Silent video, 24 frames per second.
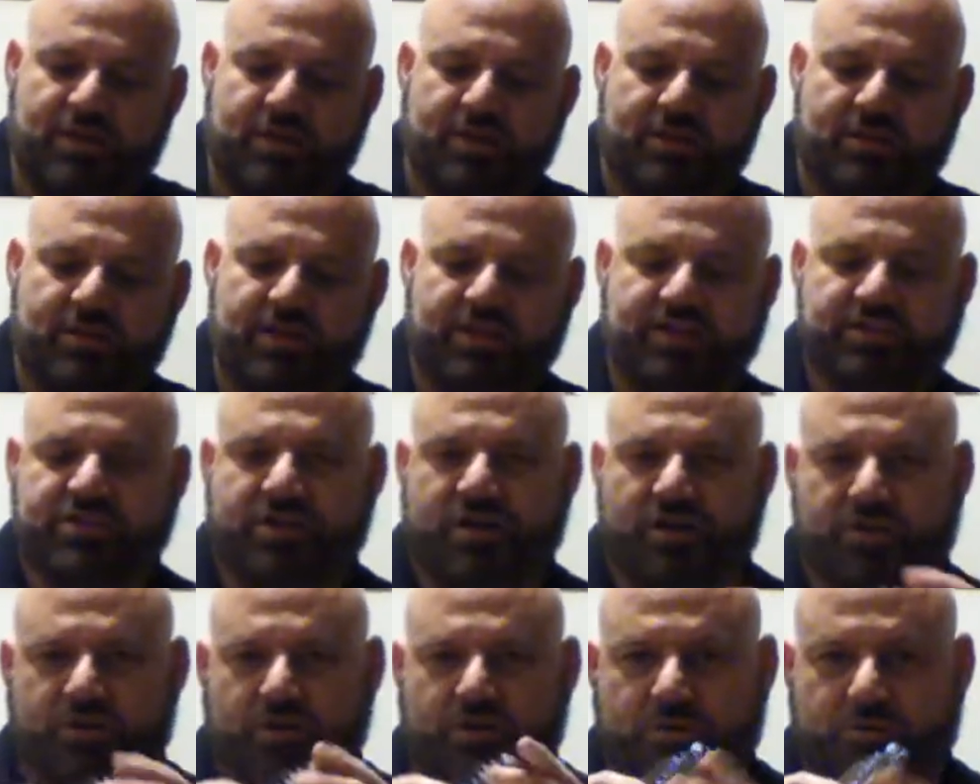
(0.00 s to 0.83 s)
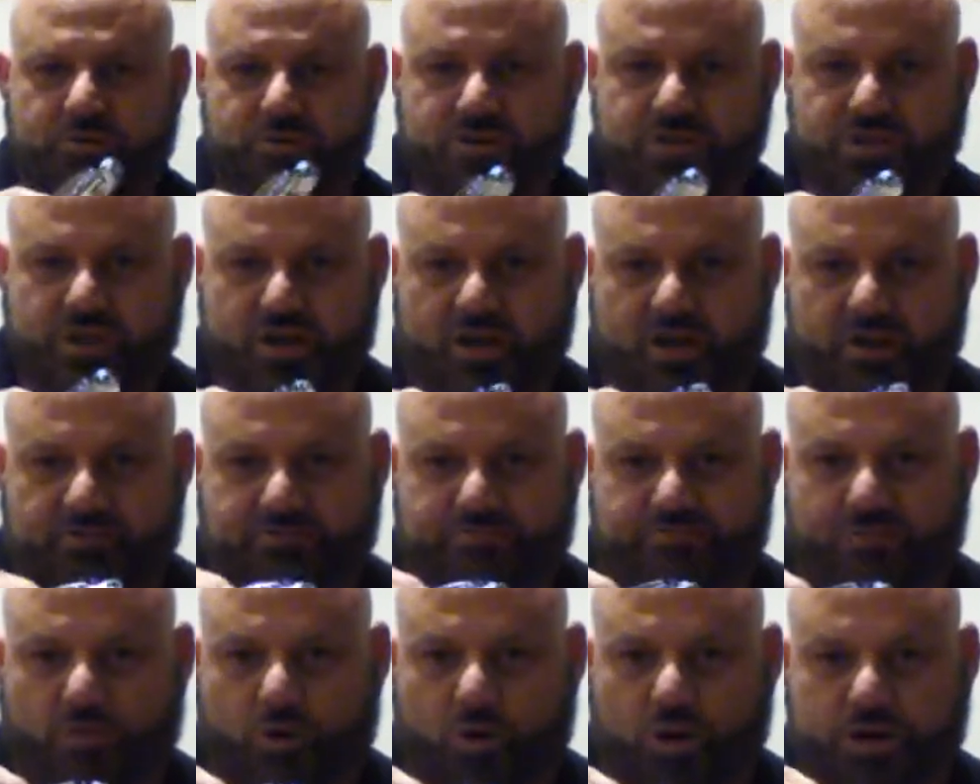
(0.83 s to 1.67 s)
These are those
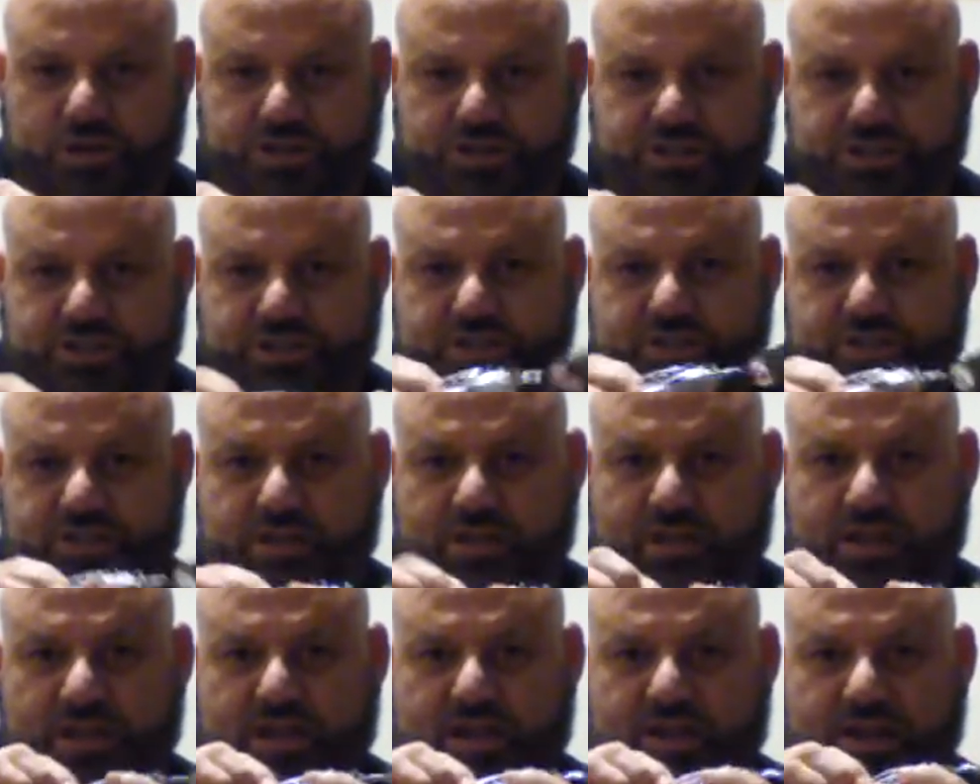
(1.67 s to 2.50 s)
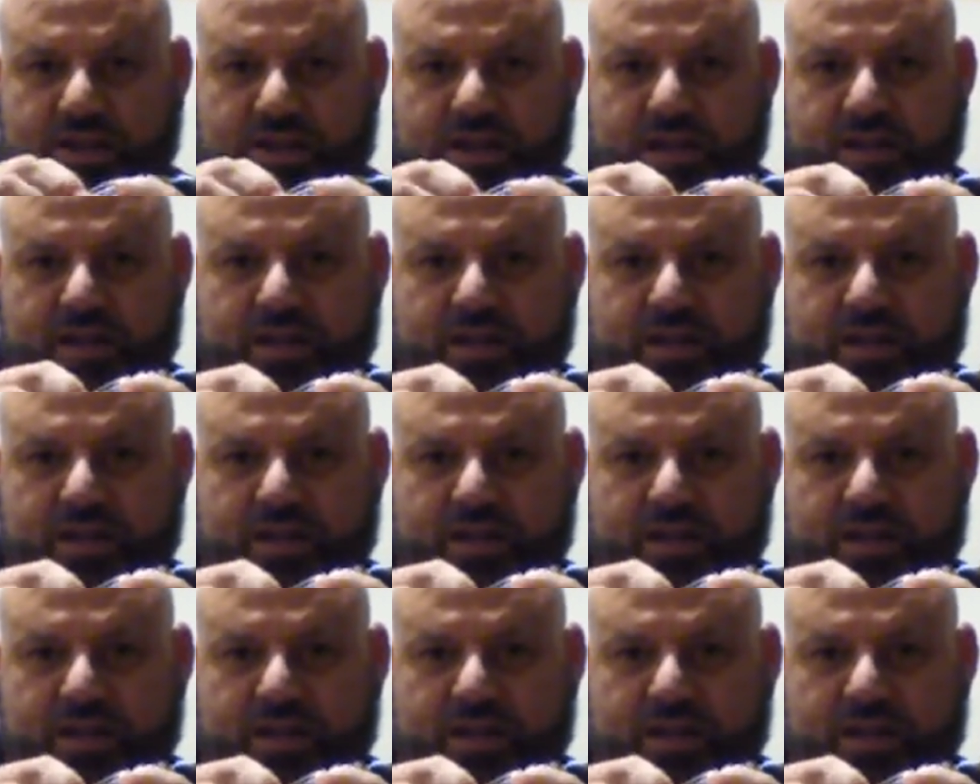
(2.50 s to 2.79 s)
forks and